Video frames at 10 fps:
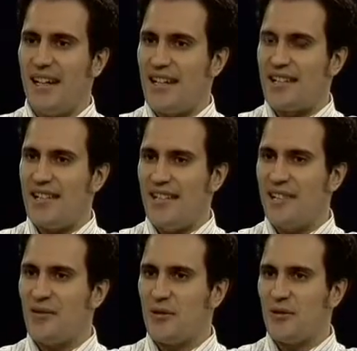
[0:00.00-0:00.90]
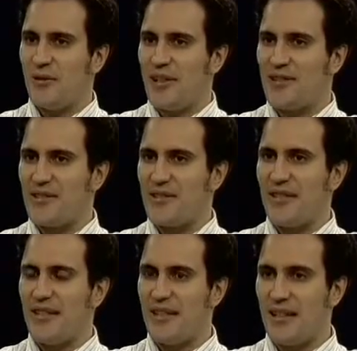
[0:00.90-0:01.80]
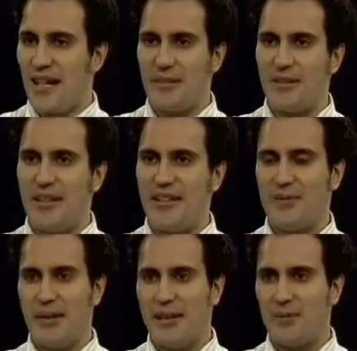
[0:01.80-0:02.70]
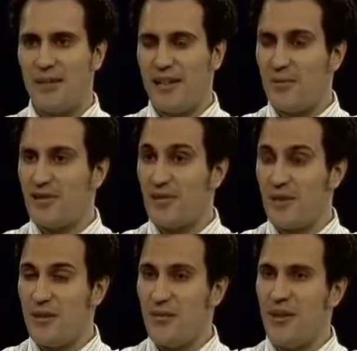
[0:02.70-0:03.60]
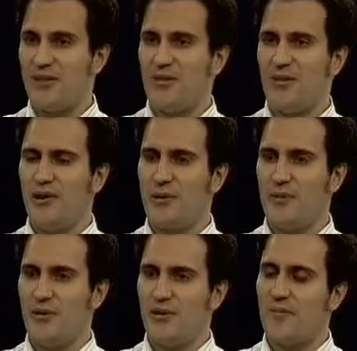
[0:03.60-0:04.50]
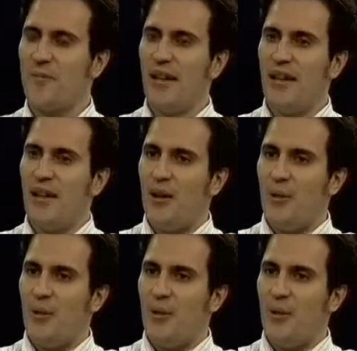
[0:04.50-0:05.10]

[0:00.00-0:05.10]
SCE Corporation, operating a power plant about 20 miles from the U.S. border.